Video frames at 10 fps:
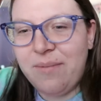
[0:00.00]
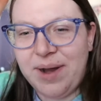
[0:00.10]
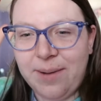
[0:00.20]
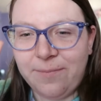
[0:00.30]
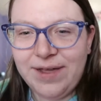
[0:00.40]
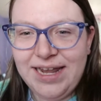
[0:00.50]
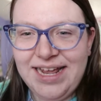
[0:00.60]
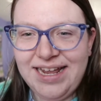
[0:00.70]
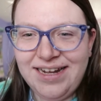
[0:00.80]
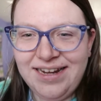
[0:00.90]
but I'm
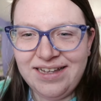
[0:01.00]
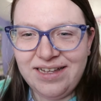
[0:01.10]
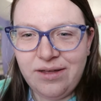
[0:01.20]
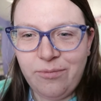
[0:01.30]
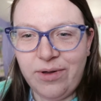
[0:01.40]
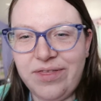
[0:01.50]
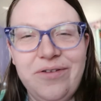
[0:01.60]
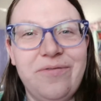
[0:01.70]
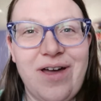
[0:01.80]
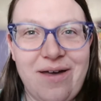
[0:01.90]
reading With
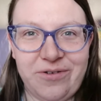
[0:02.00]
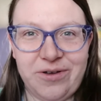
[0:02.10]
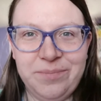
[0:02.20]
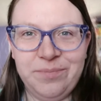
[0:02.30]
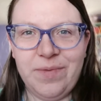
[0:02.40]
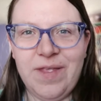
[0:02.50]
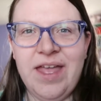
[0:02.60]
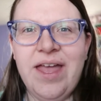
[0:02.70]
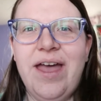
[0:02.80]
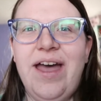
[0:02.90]
You Forever,
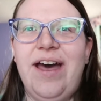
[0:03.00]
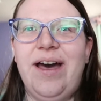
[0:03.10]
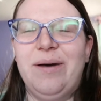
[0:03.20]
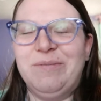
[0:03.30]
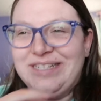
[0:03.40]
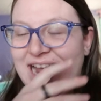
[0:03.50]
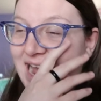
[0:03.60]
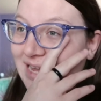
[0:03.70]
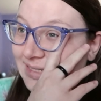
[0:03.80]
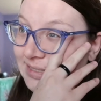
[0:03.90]
which
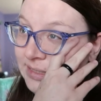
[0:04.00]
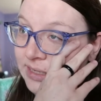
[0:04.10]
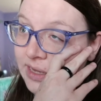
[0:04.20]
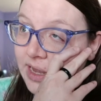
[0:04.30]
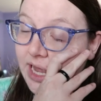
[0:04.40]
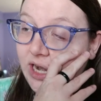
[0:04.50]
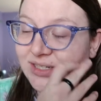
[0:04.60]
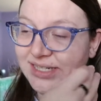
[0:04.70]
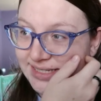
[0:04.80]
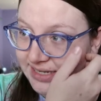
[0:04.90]
has an
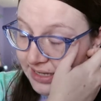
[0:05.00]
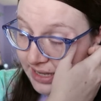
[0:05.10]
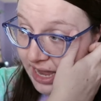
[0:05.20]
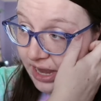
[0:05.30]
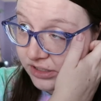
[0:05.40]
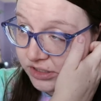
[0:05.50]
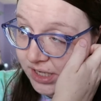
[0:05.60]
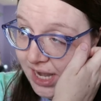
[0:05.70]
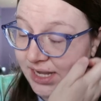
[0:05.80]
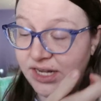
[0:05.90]
autistic character
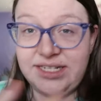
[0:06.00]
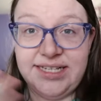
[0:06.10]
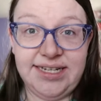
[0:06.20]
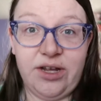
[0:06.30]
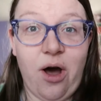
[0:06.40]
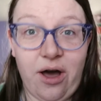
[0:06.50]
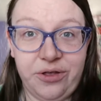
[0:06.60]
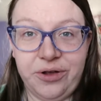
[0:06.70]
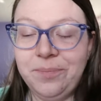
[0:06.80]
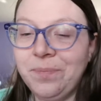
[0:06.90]
and an autistic
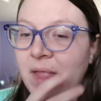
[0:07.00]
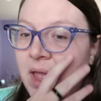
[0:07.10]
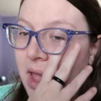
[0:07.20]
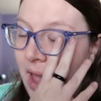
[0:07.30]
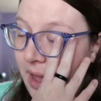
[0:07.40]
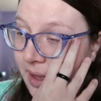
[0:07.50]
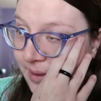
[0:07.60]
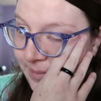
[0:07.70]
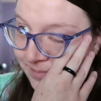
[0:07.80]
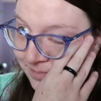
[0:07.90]
author,
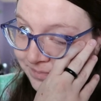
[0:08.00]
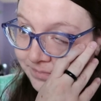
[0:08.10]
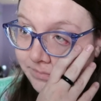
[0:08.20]
and